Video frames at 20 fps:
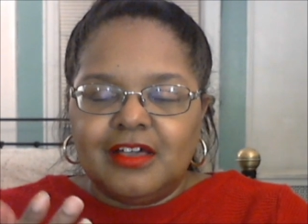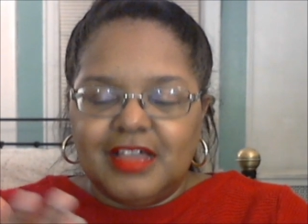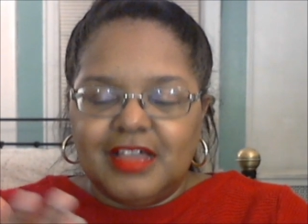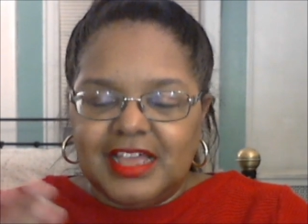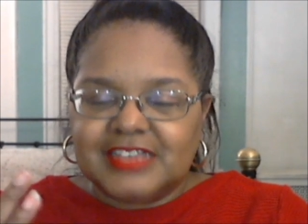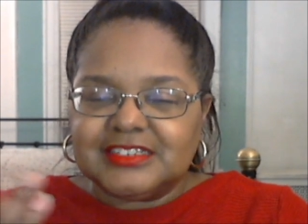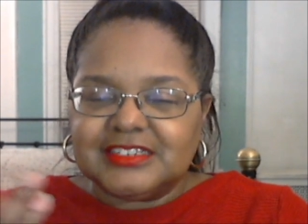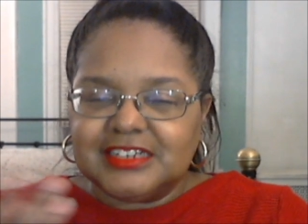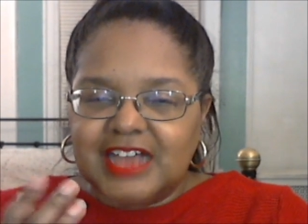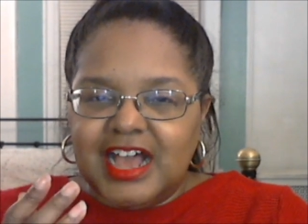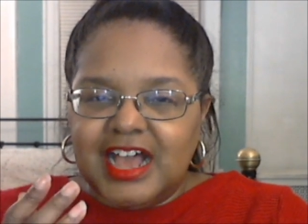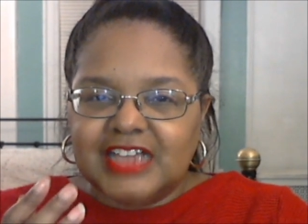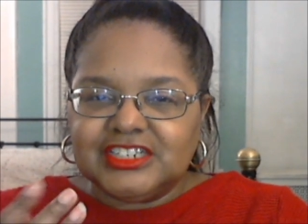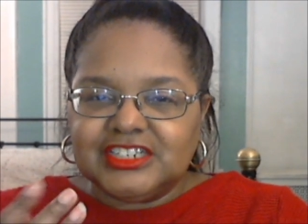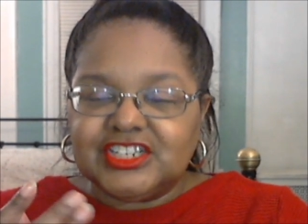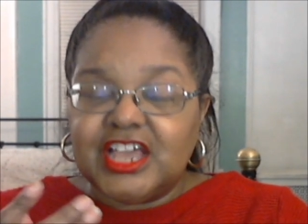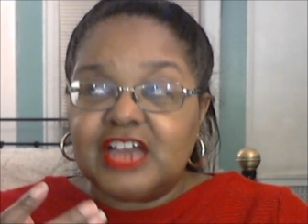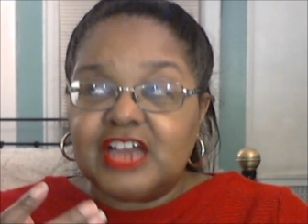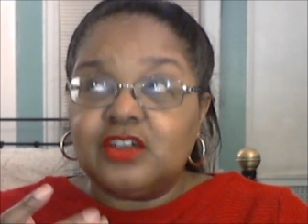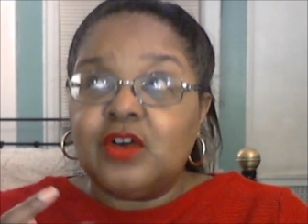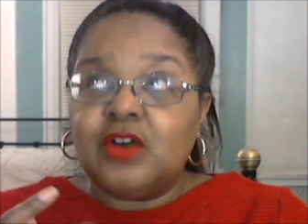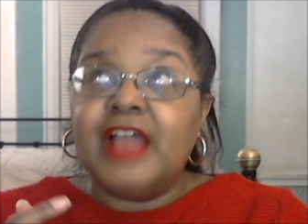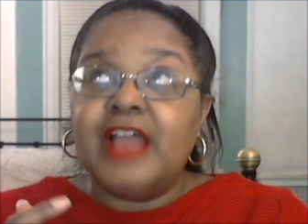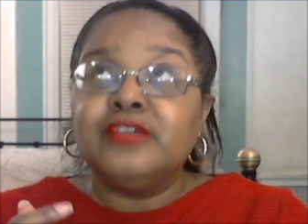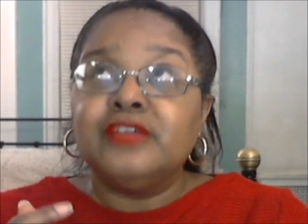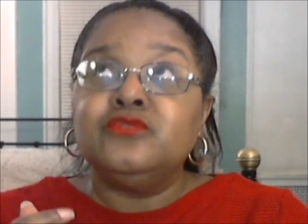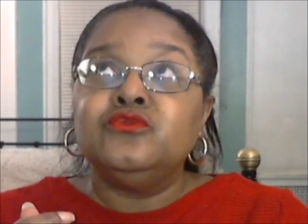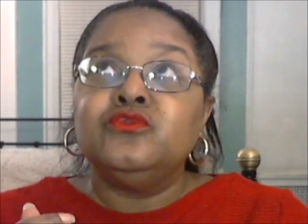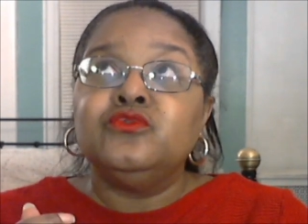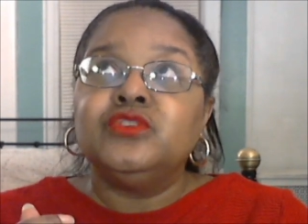as an eyeshadow. I
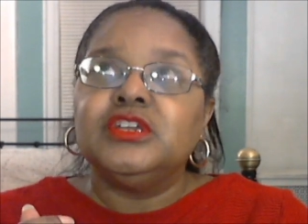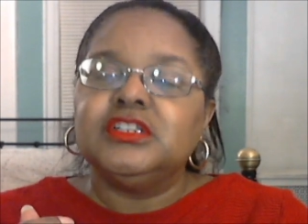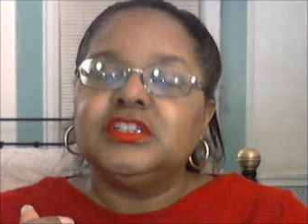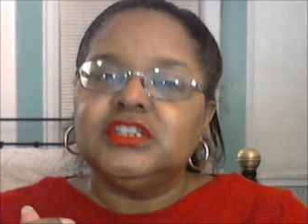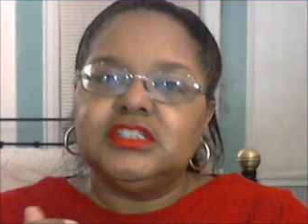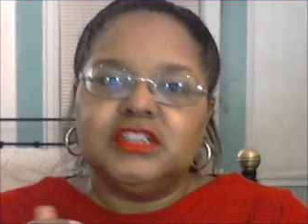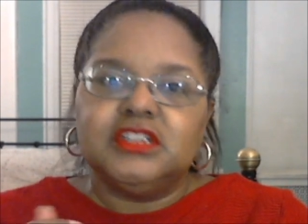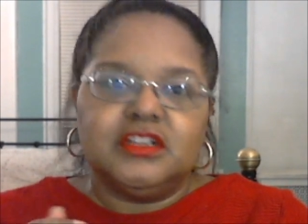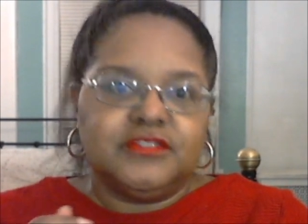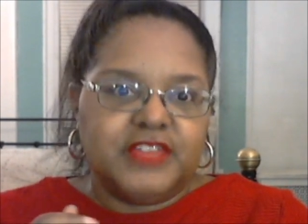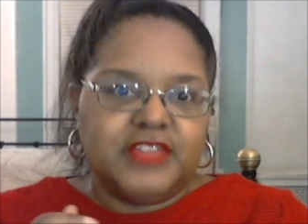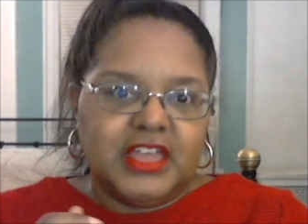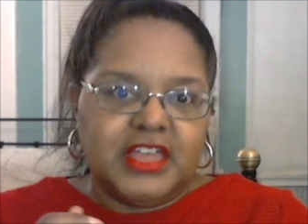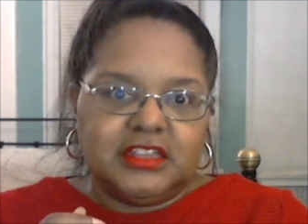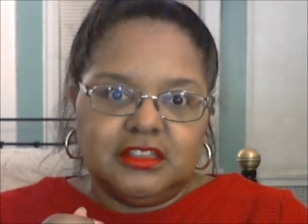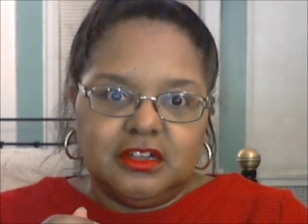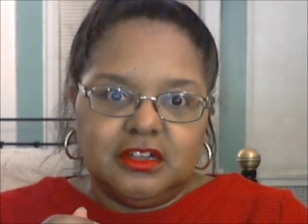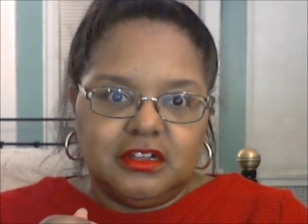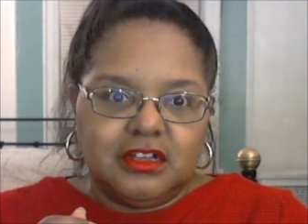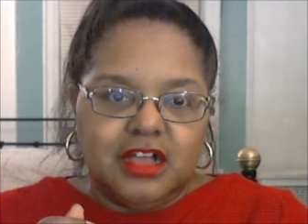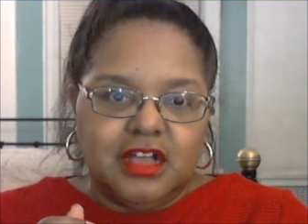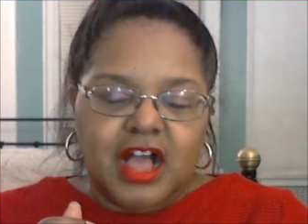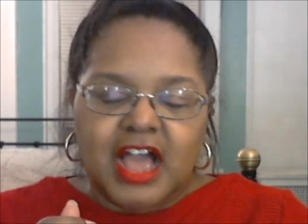really love that look.